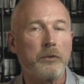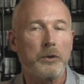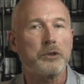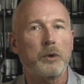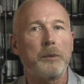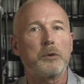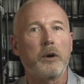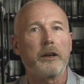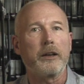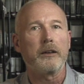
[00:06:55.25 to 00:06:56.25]
or script
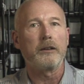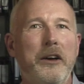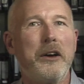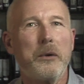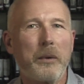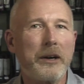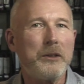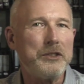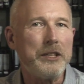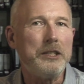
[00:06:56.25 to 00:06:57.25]
writing.
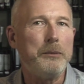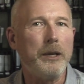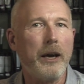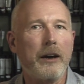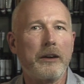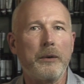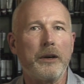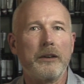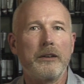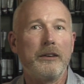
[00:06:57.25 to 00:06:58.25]
Records need to be accurate.